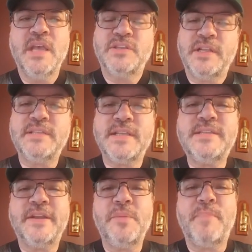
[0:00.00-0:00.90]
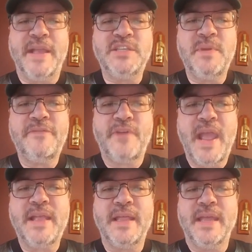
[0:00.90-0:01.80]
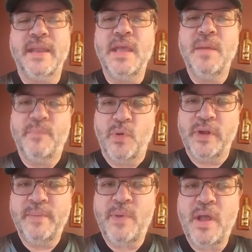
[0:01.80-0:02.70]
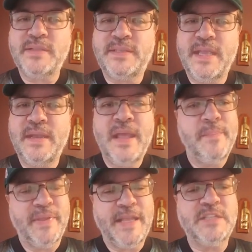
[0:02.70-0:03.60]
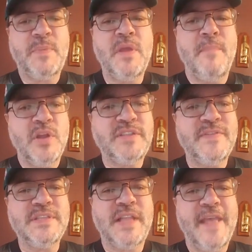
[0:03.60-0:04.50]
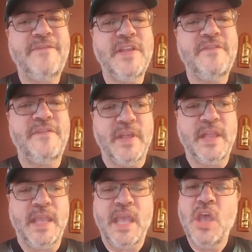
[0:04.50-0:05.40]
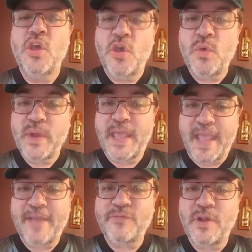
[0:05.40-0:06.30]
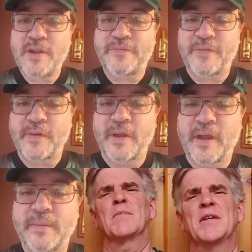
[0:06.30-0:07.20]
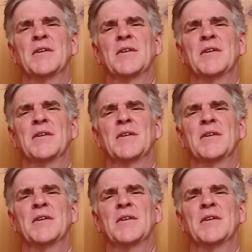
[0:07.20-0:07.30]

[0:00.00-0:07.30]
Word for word: So let's consider Benjamin Franklin, born in Boston, but then spent most of his life in Philly. Who would he have rooted for?